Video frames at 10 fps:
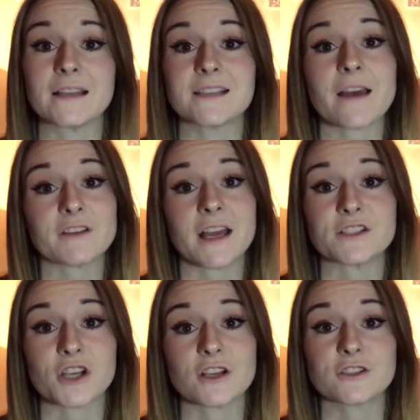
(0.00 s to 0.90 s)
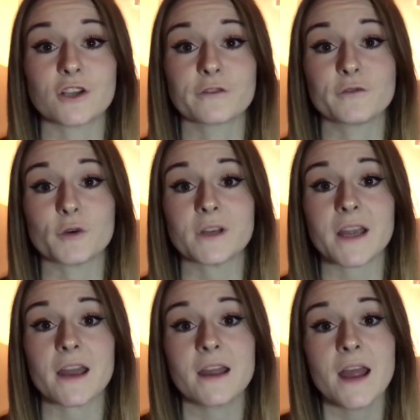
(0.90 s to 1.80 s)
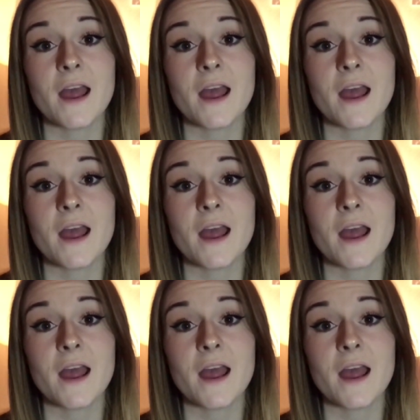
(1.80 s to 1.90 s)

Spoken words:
and haven't had a chance to look through it yet,